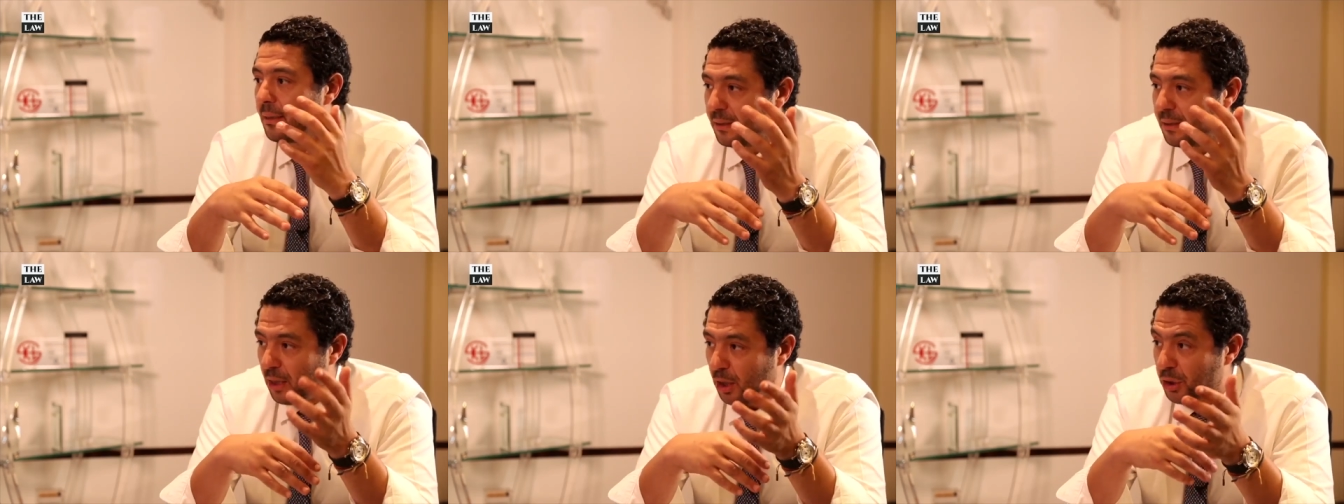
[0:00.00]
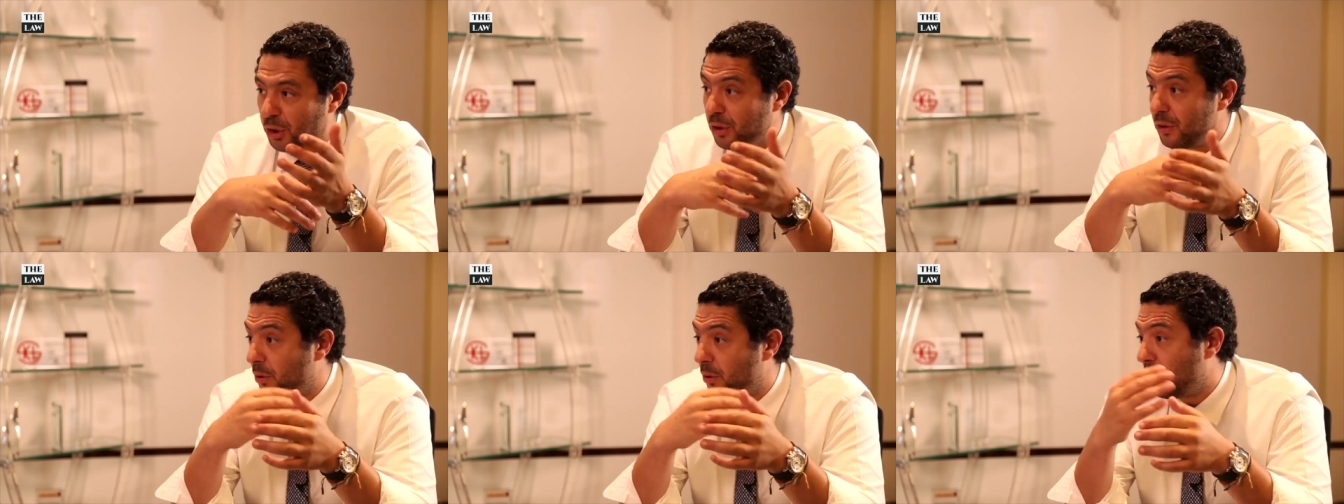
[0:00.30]

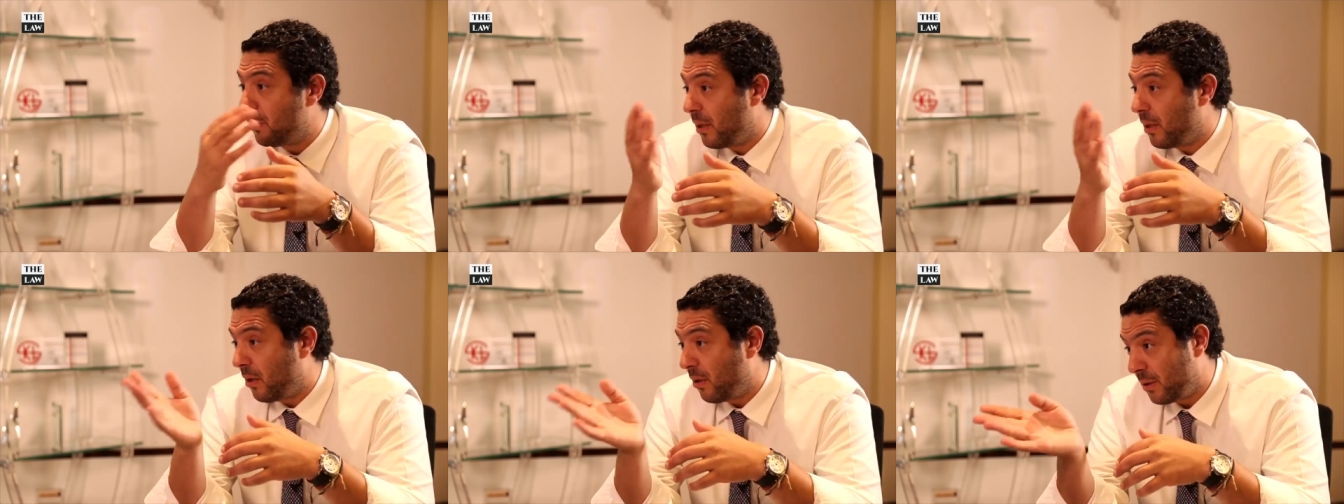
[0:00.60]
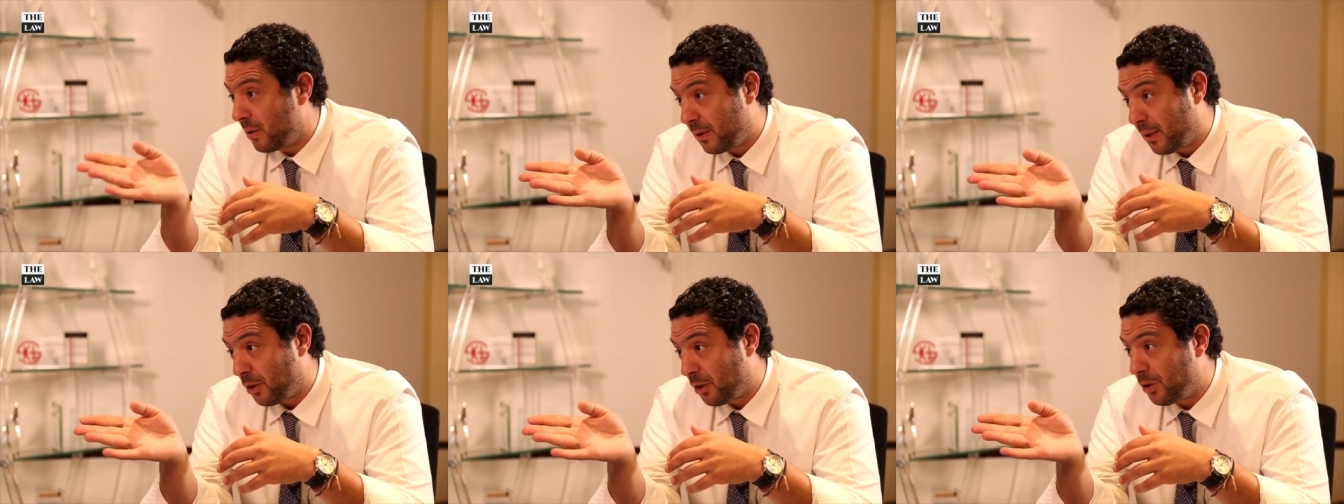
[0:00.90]
discussions. There are
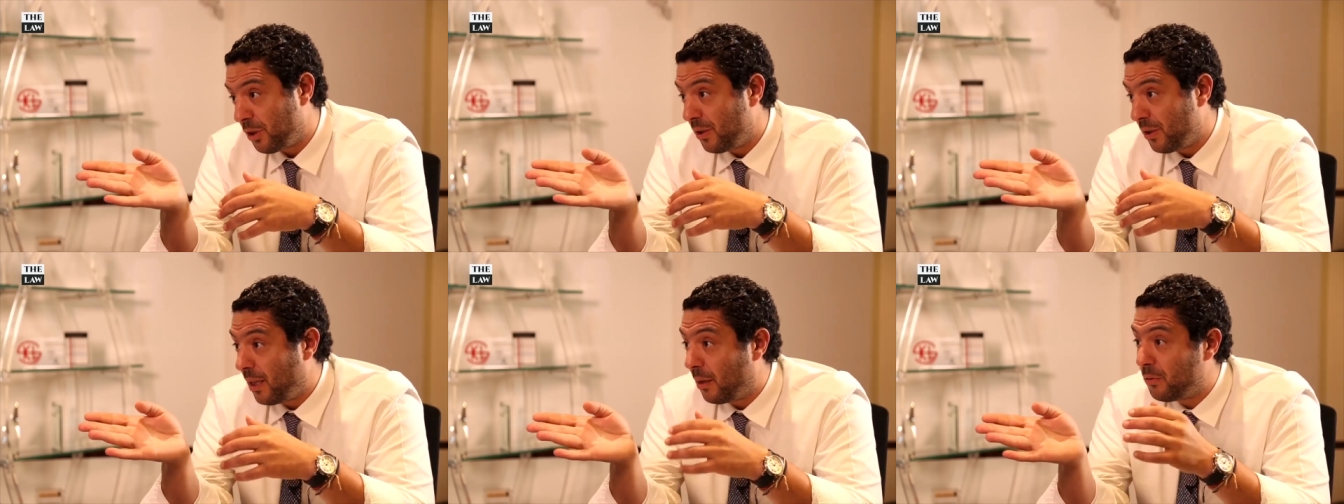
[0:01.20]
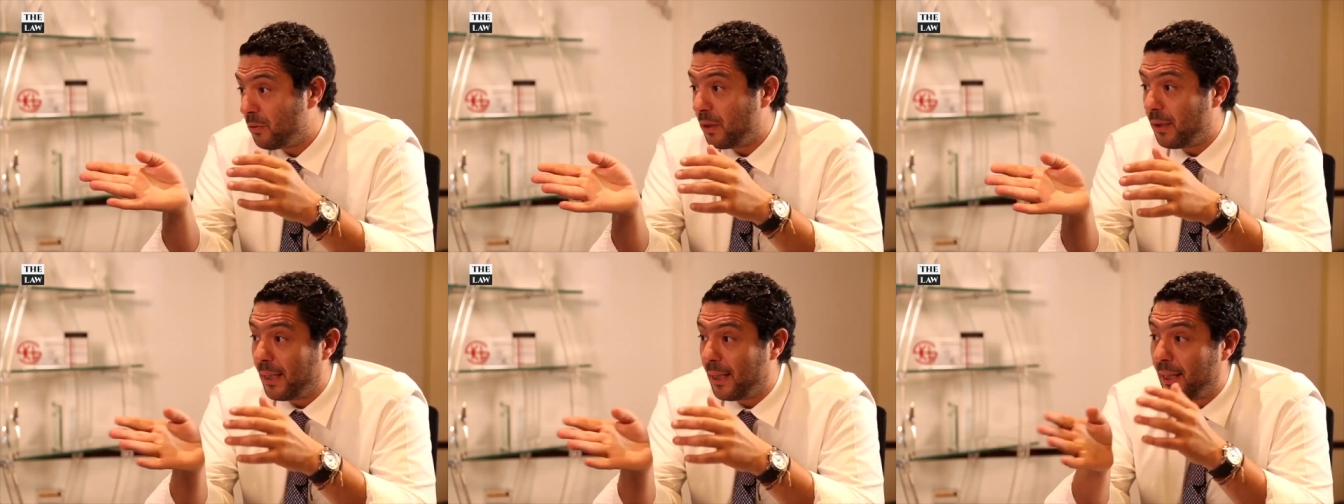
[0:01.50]
discussions now
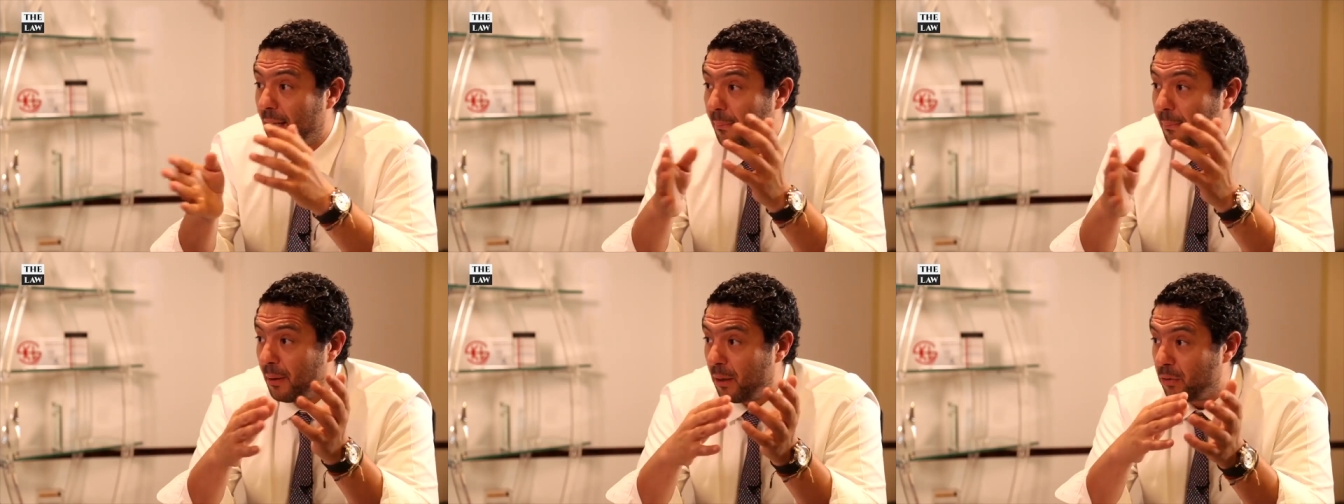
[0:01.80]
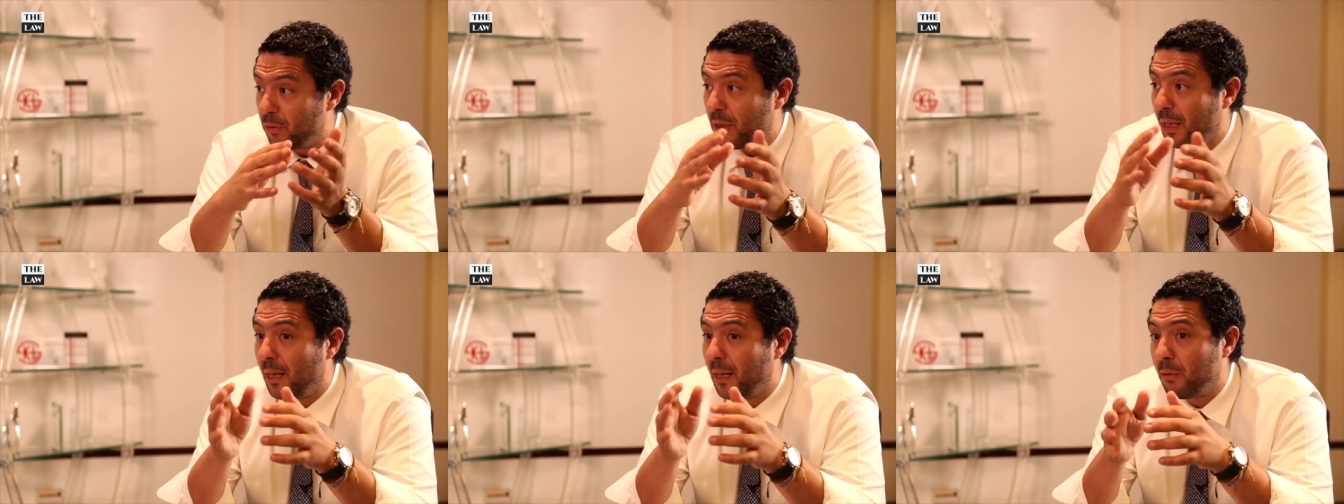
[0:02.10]
today
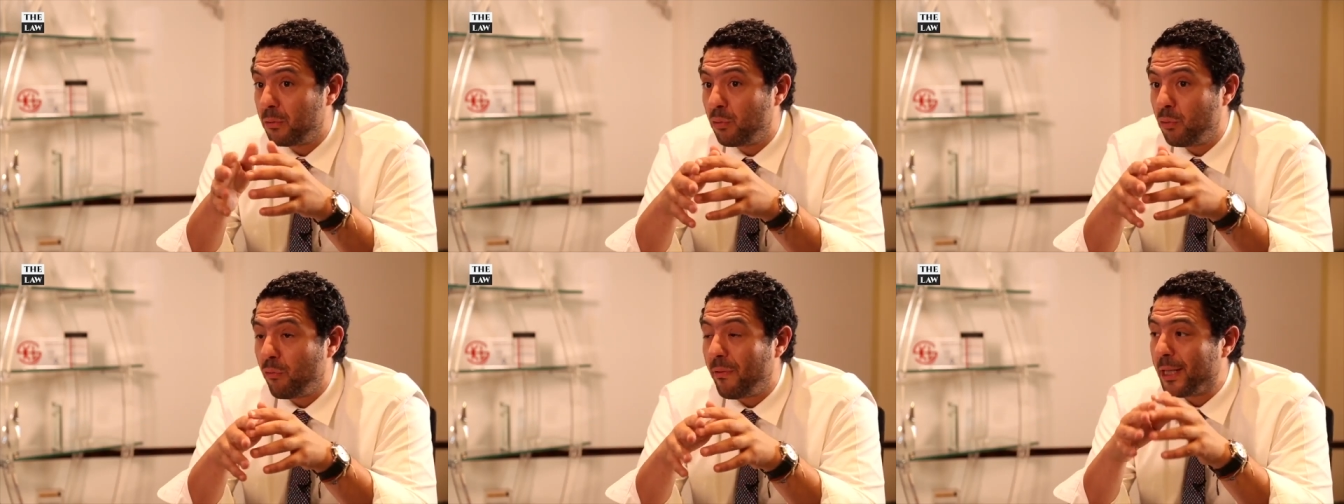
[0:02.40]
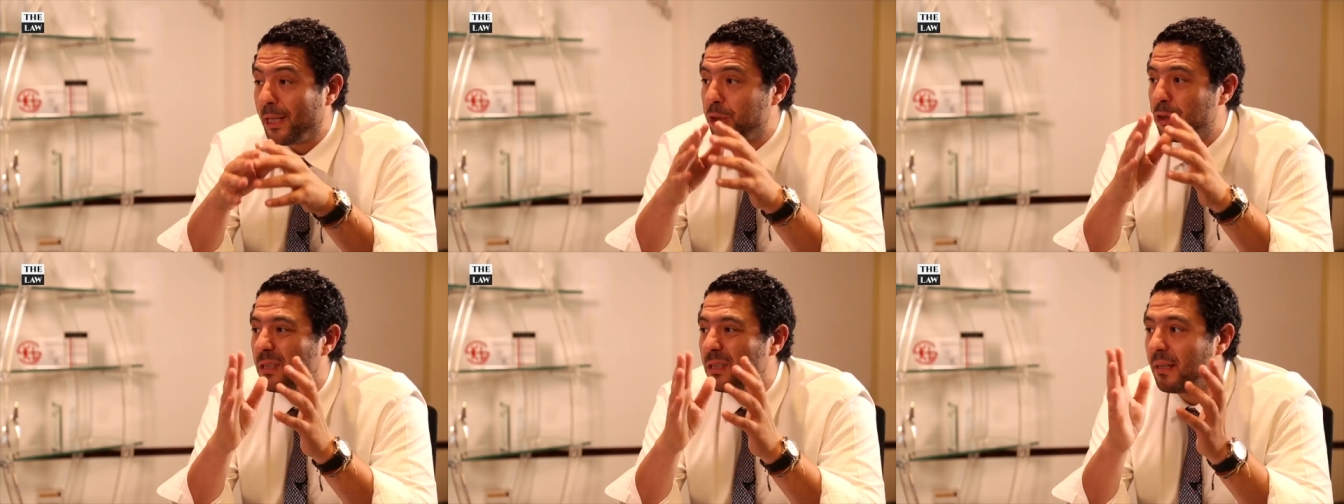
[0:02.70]
about how to
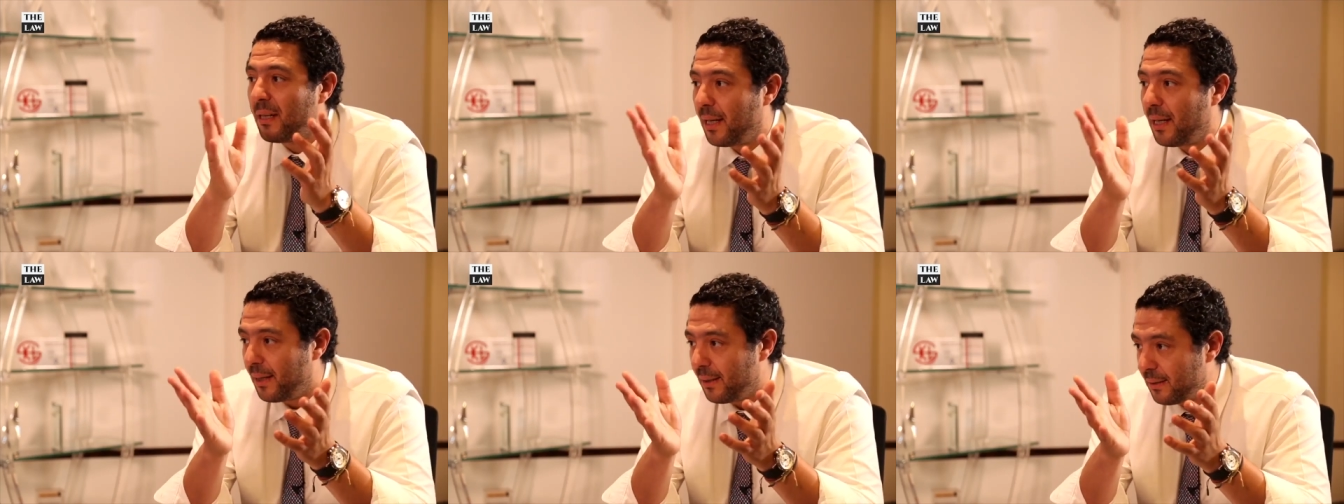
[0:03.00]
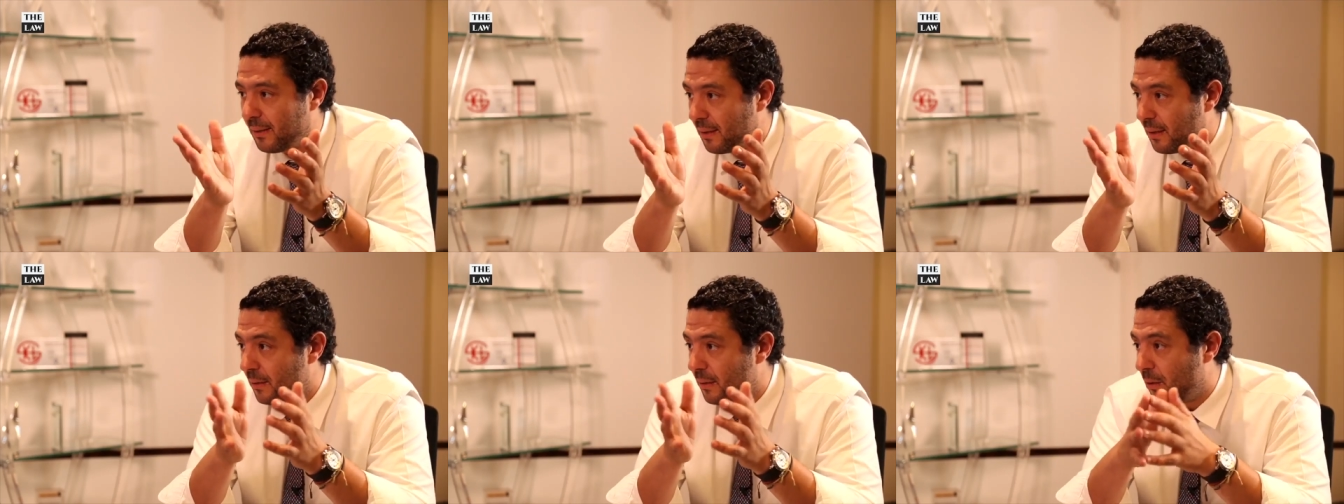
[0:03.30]

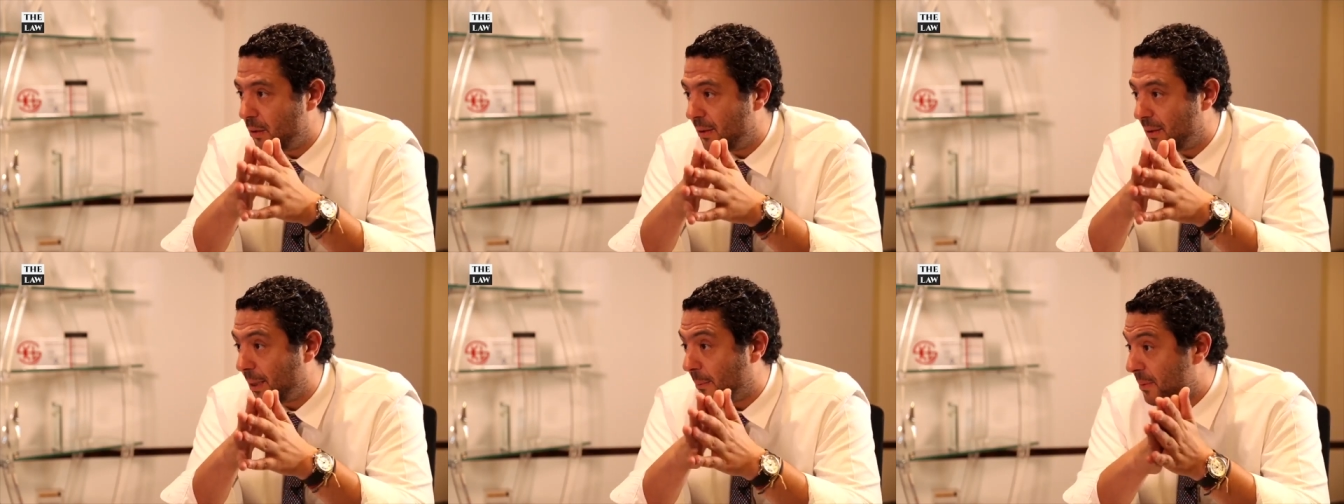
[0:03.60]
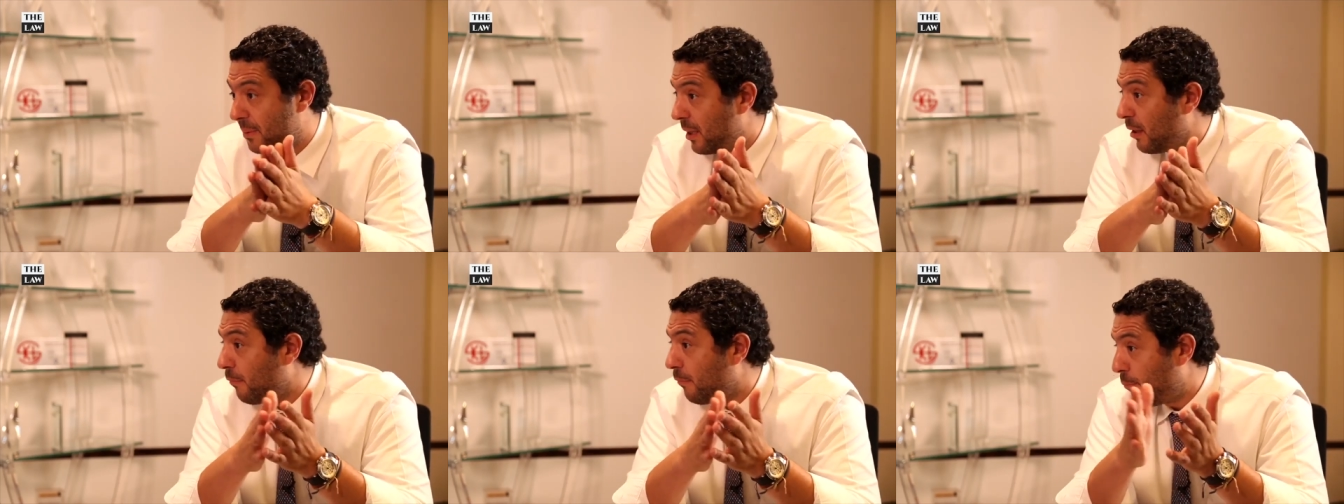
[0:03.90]
rationalize the
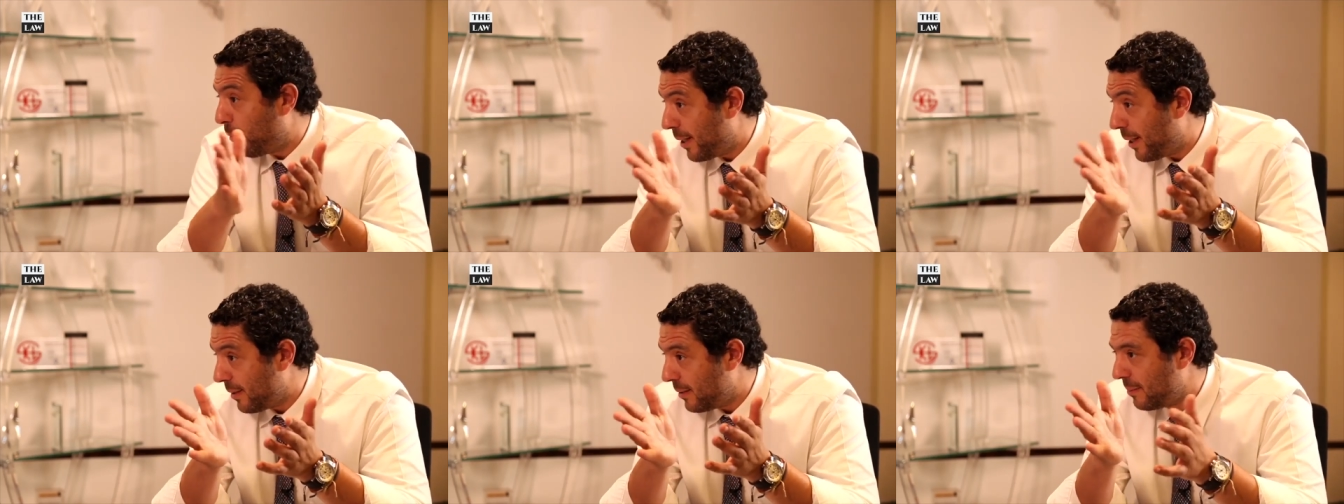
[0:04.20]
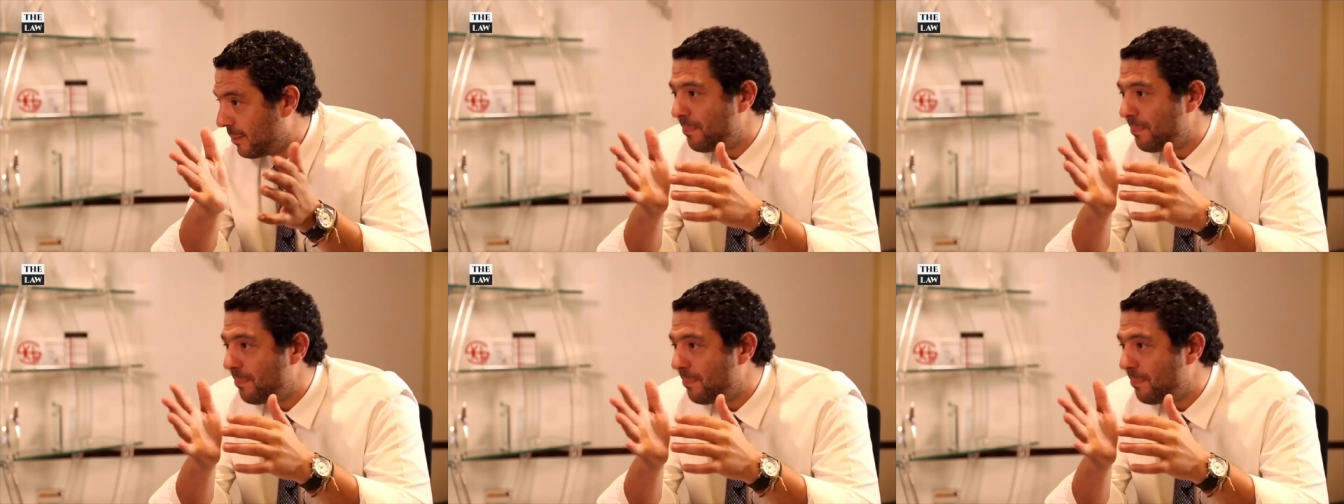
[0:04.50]
subsidy of bread.